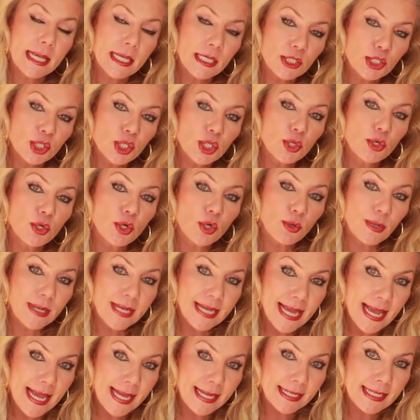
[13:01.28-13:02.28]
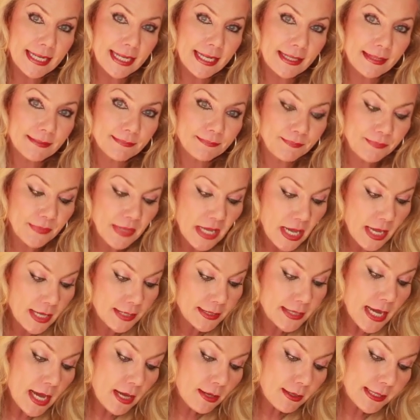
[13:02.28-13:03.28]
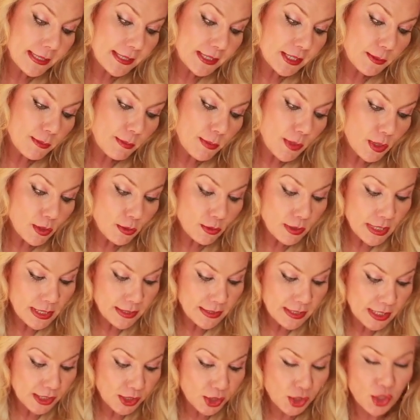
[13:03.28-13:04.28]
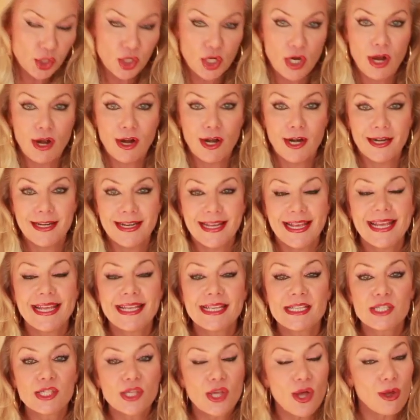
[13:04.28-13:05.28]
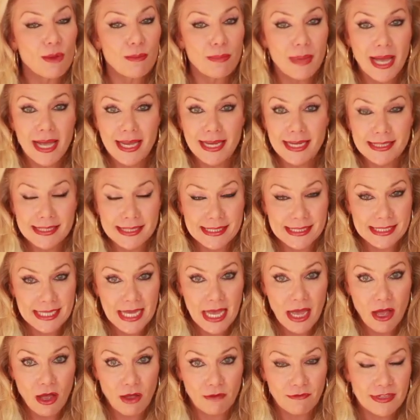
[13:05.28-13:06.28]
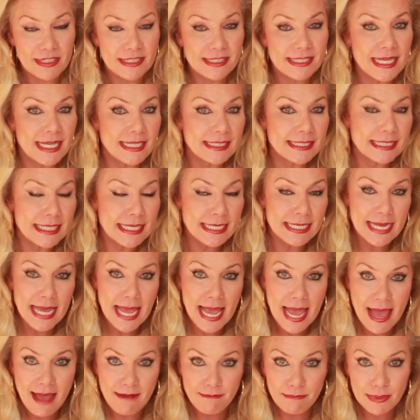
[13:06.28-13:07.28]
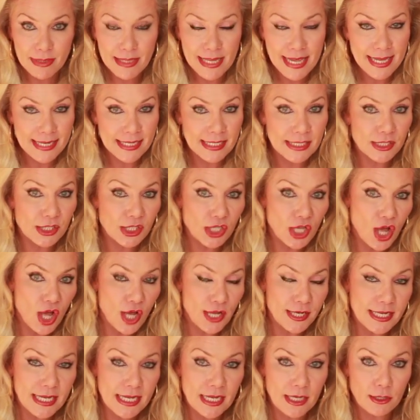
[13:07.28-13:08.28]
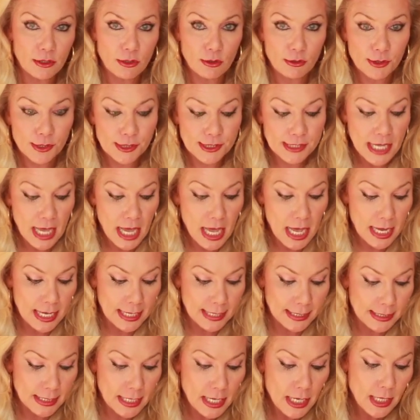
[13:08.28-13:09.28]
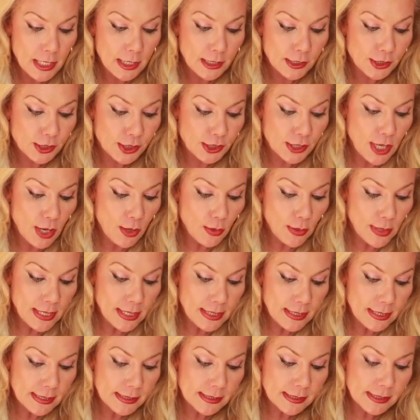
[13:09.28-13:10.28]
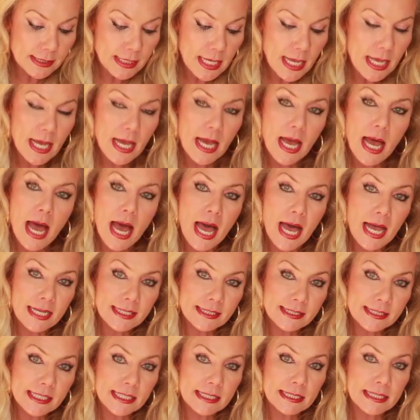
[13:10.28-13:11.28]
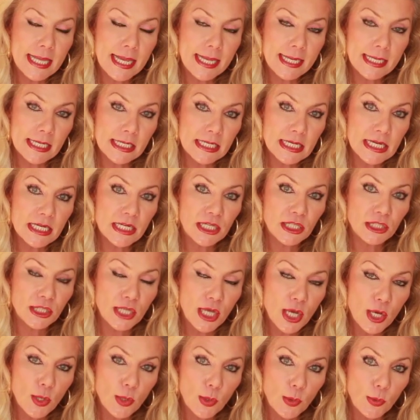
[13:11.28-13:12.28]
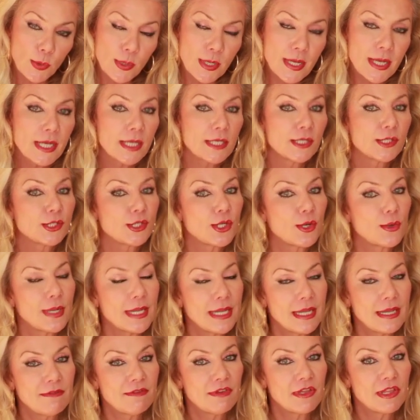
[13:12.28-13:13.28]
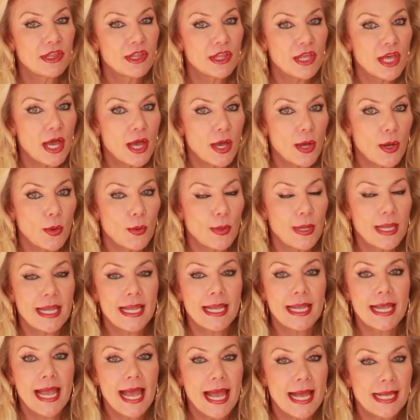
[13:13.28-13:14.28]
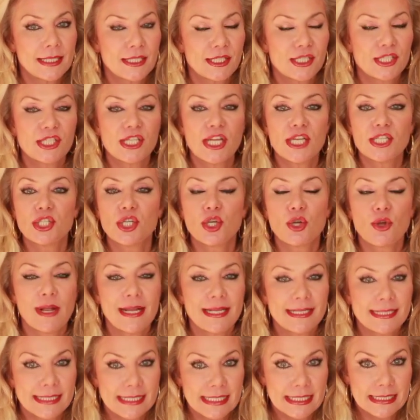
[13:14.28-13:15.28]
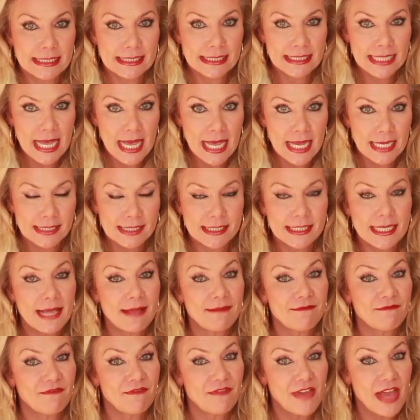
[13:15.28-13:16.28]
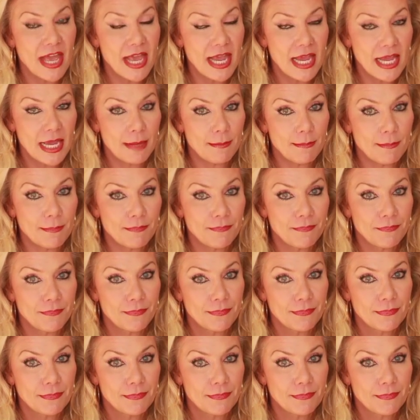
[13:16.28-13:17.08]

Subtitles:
into creating. Now his moon in this chart is all by itself. It doesn't have planets on either side. So it is isolated and alone. So even though he had such great success and fame